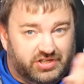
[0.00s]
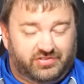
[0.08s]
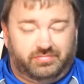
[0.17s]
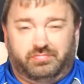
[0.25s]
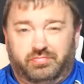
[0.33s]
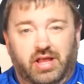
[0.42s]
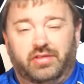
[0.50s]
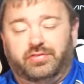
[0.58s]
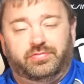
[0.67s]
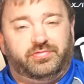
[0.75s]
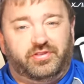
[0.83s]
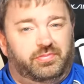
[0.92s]
That's not
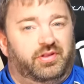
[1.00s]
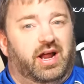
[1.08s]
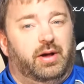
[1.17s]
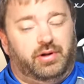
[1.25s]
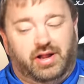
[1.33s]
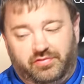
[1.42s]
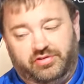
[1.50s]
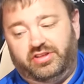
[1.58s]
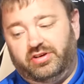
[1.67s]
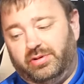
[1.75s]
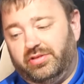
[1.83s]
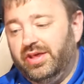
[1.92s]
something I would ever
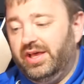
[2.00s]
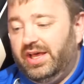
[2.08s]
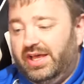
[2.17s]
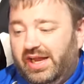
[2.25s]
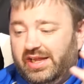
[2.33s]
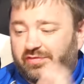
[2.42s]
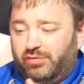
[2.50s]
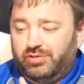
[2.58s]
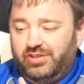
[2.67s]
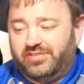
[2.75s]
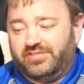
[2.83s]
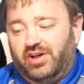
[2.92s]
deal with, and I never
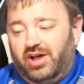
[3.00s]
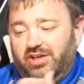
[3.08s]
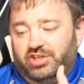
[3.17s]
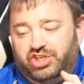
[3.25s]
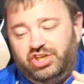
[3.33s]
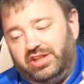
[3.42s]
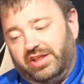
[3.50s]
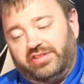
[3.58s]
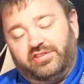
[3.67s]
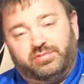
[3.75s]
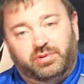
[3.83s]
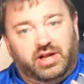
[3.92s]
really saw a sheet like
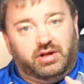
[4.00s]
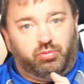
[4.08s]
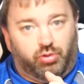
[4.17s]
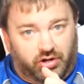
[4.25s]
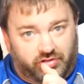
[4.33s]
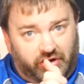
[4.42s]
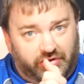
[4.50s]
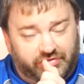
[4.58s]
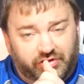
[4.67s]
this when I worked there.